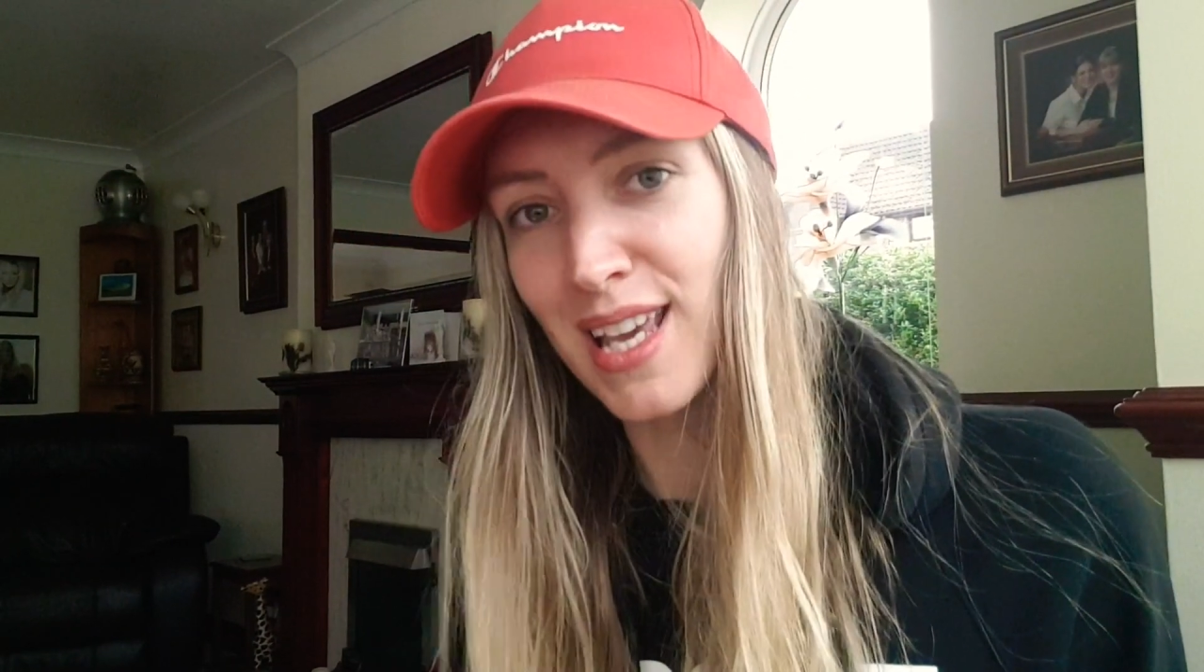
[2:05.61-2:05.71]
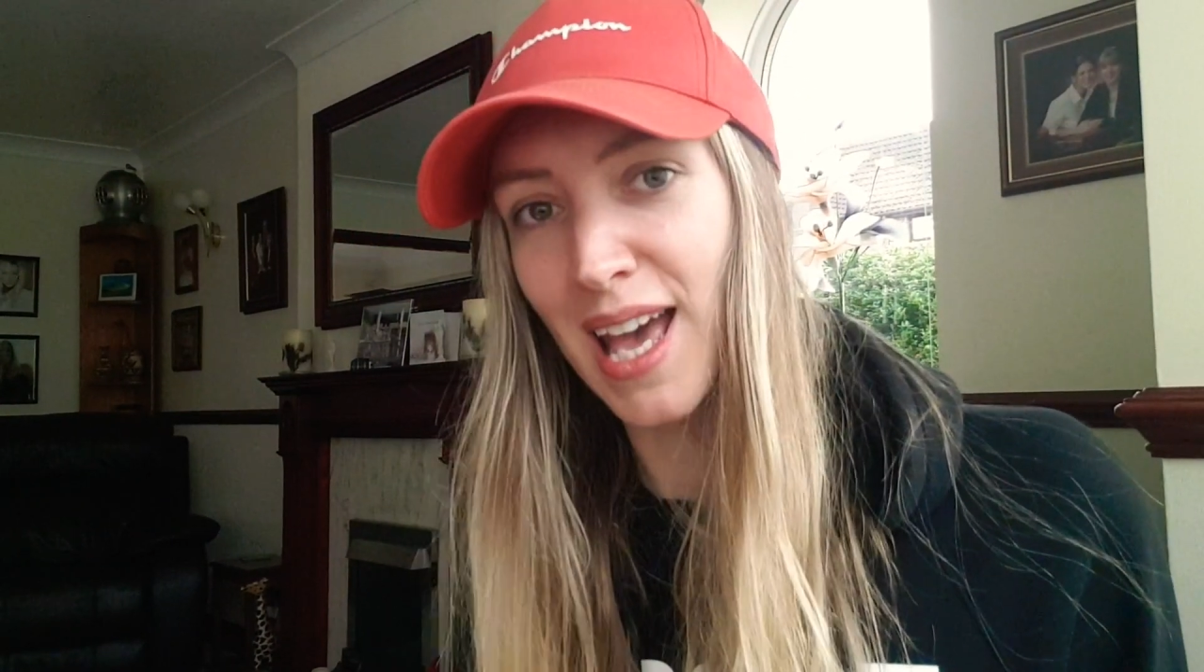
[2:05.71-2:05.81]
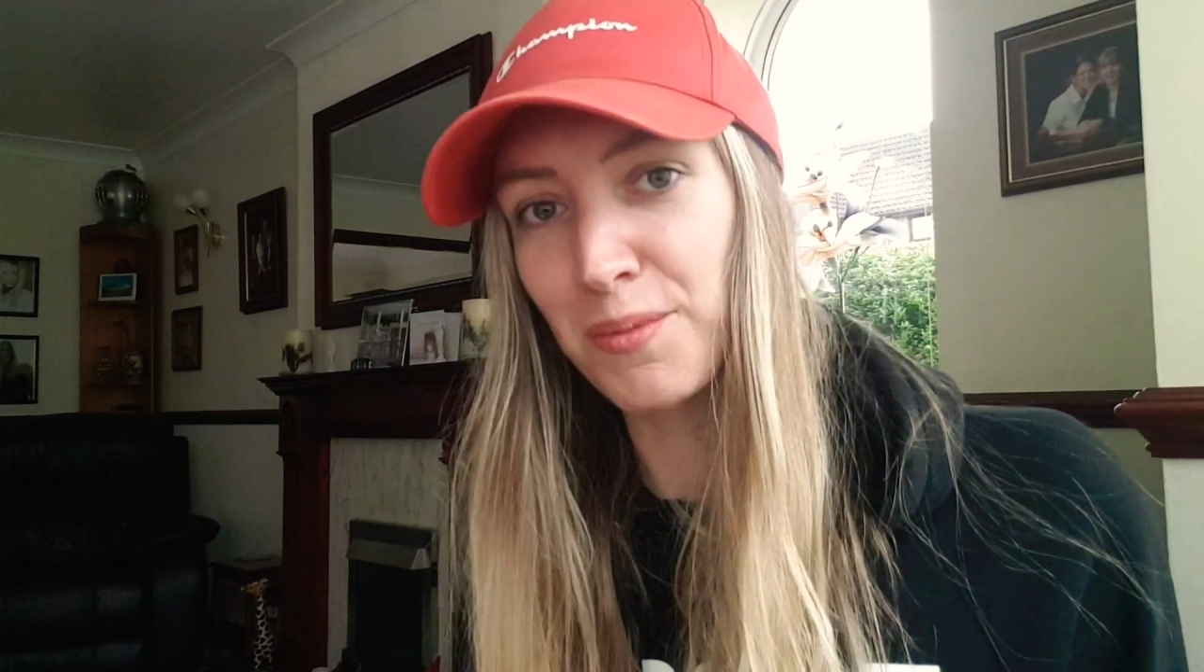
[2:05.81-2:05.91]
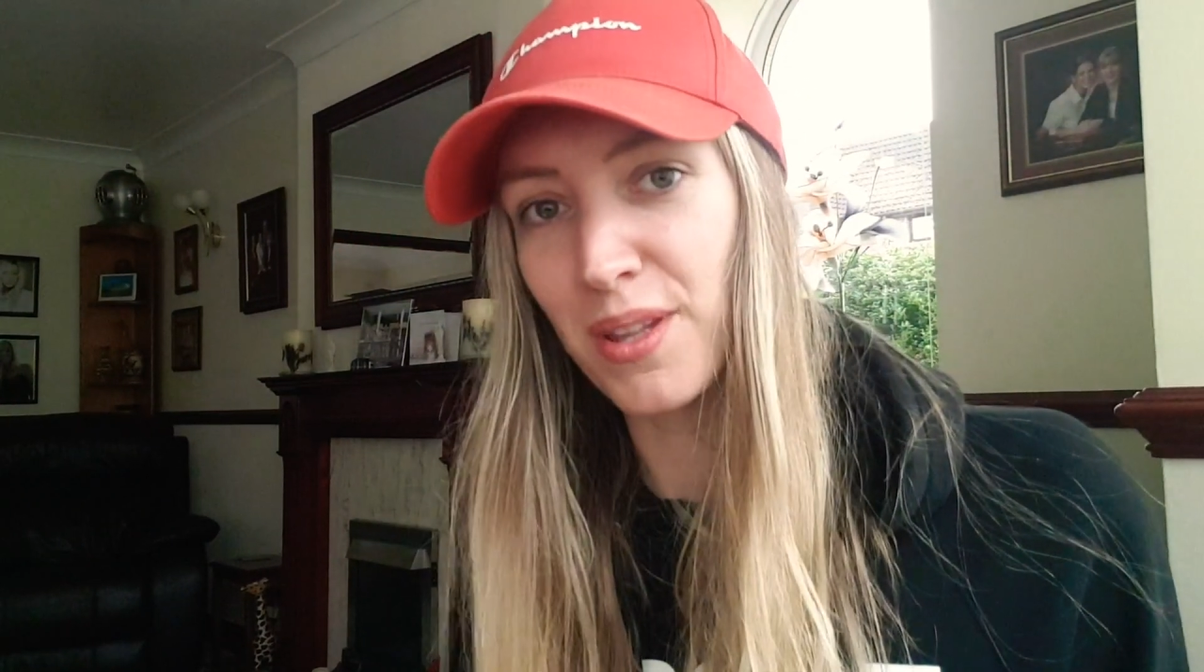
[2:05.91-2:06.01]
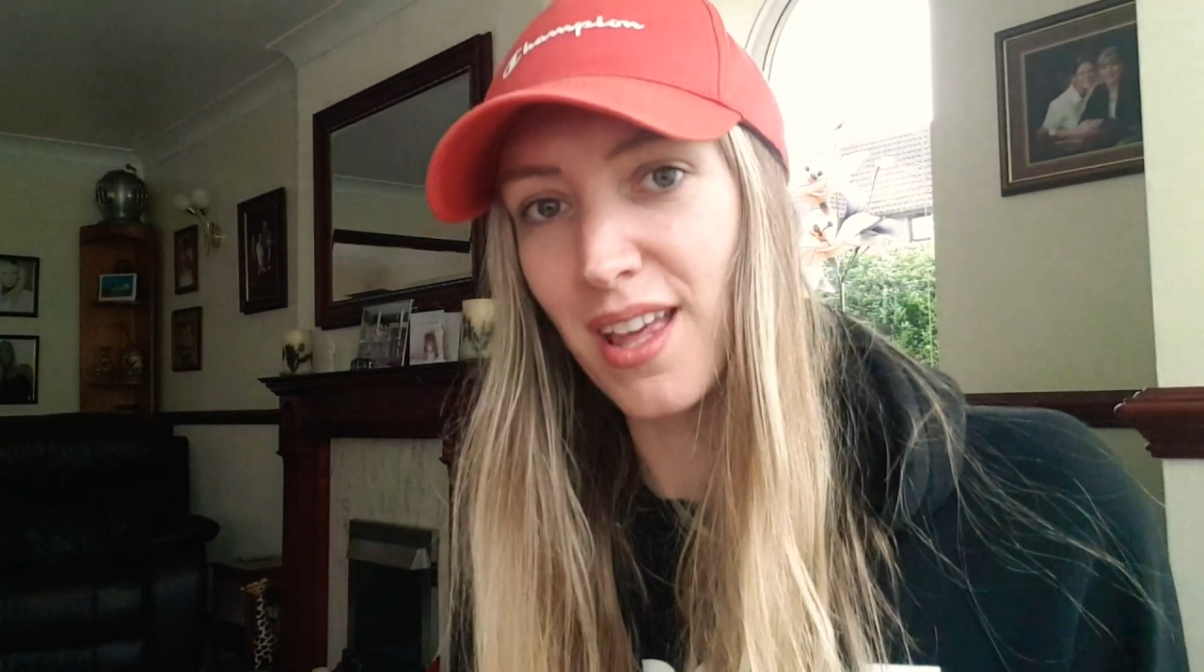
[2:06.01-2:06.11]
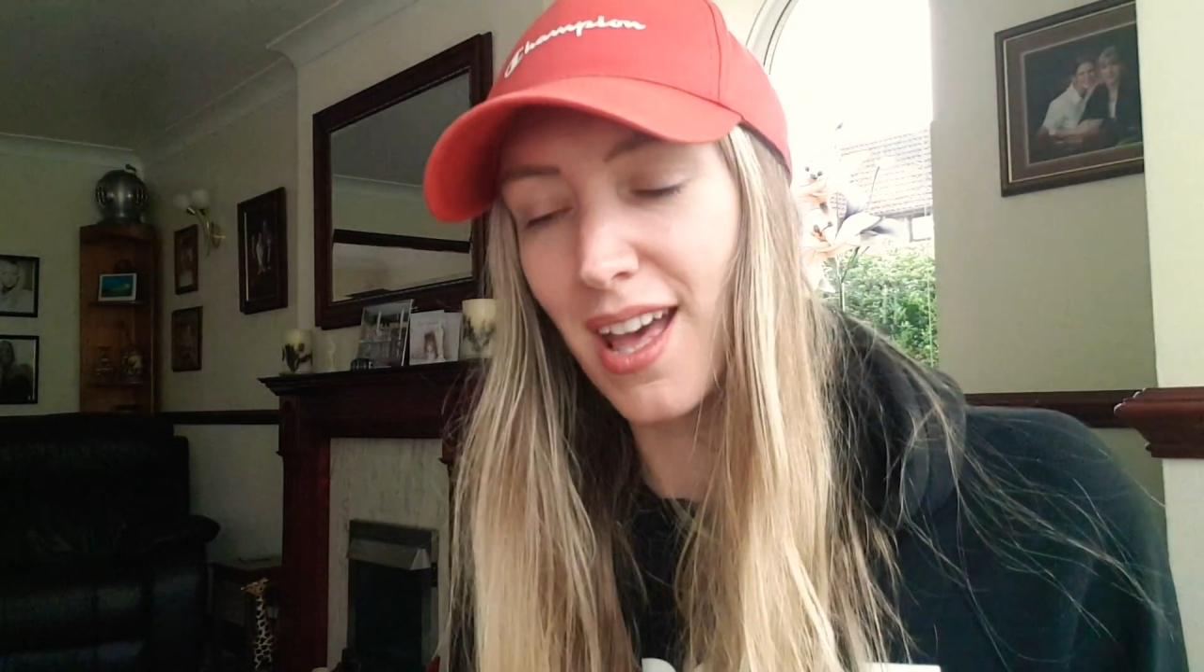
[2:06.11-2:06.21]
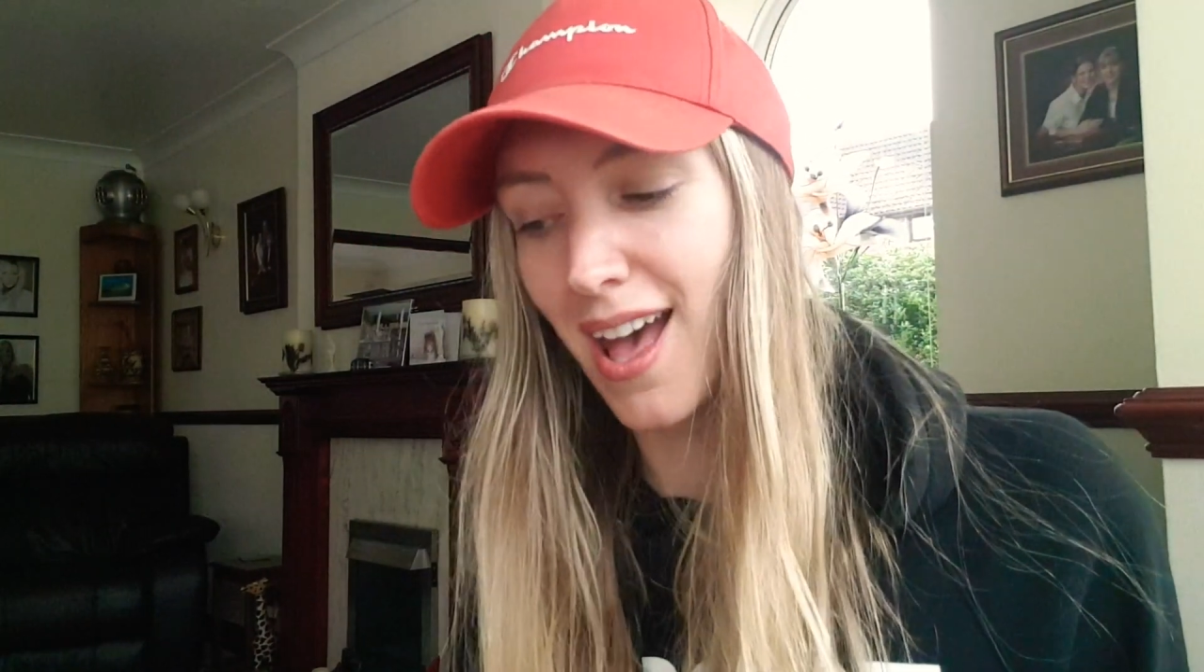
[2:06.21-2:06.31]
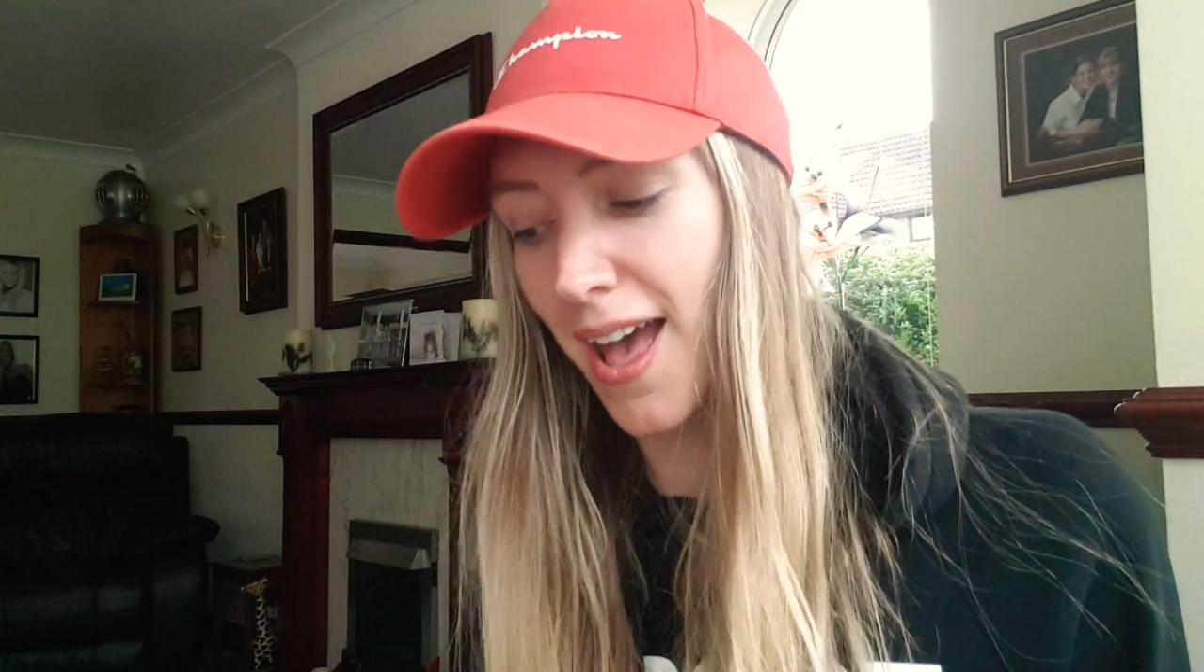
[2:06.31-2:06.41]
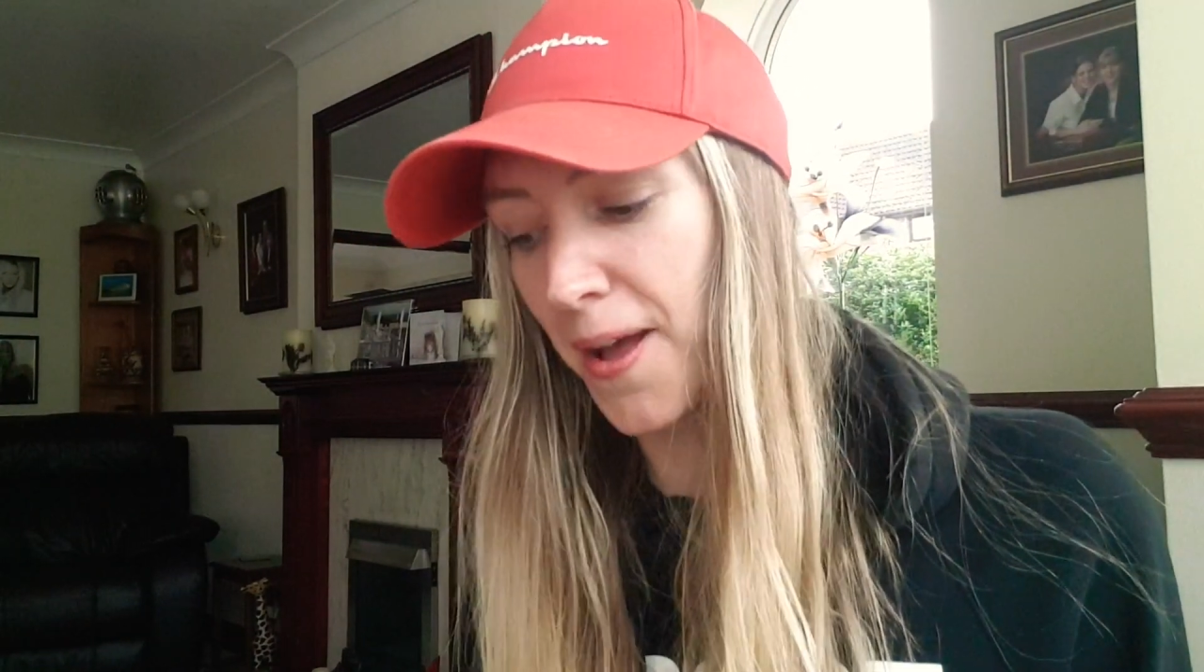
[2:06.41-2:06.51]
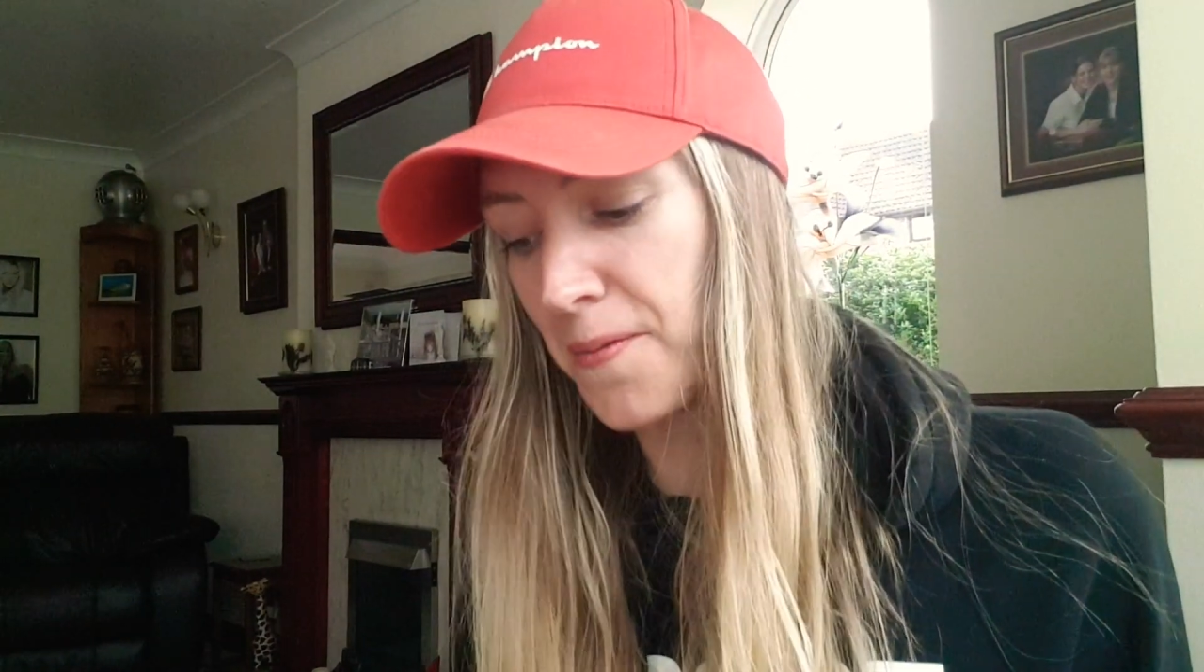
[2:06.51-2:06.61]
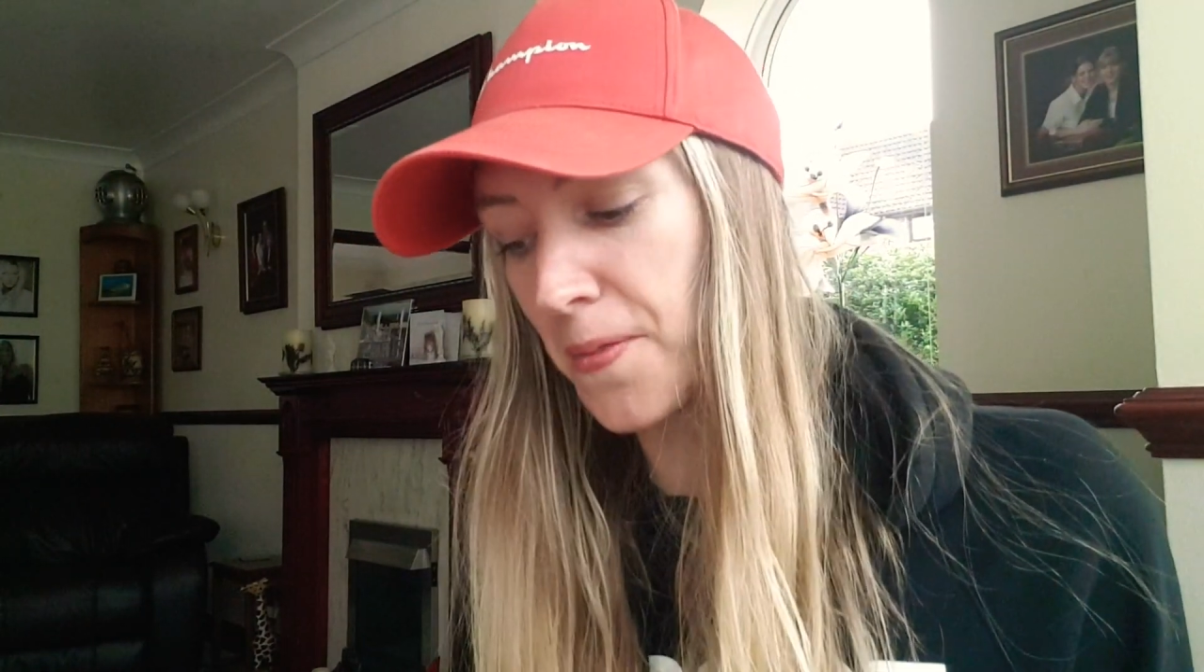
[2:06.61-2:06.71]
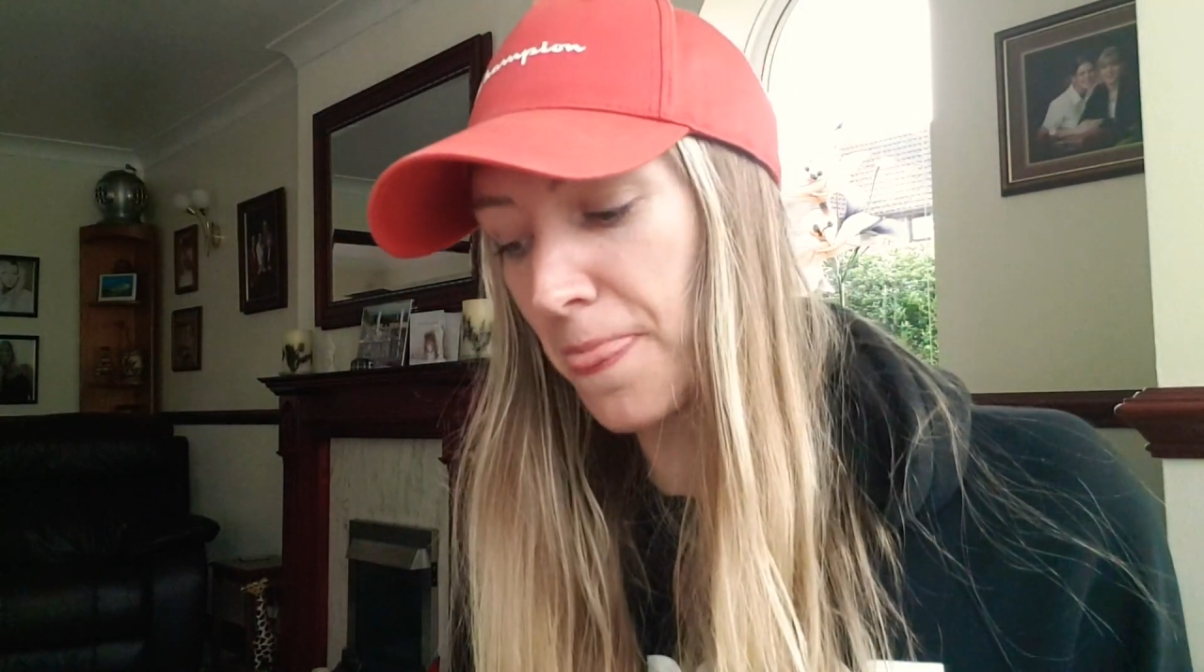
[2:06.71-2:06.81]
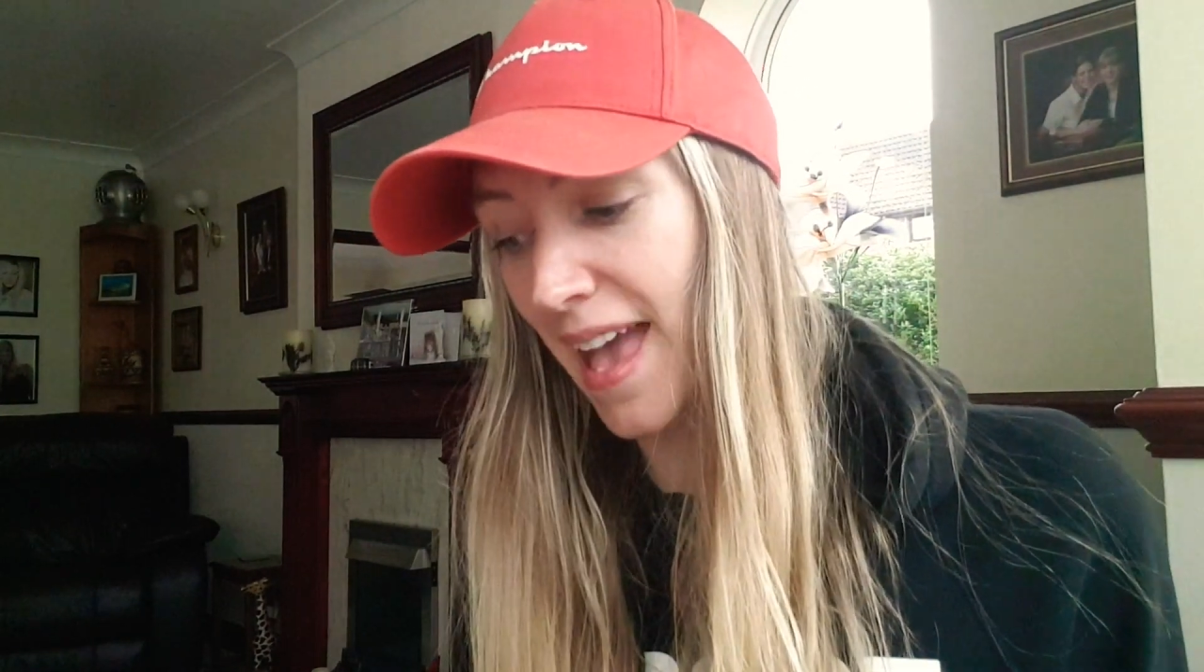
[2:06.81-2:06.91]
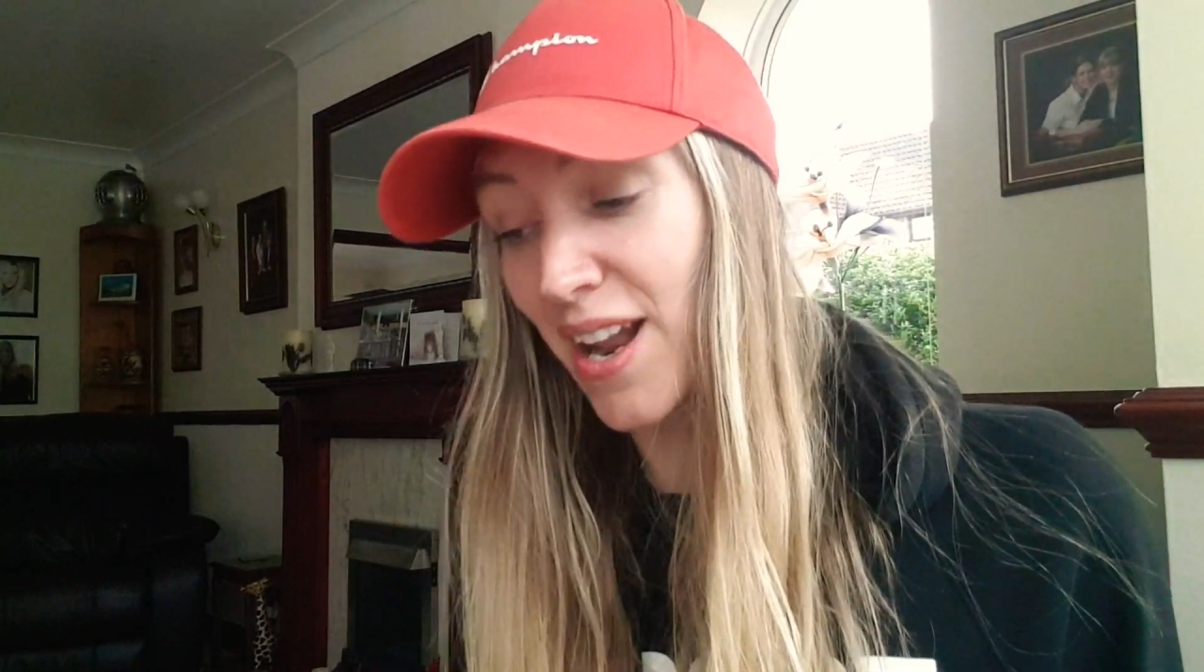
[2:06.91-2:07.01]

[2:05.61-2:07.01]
can with it um,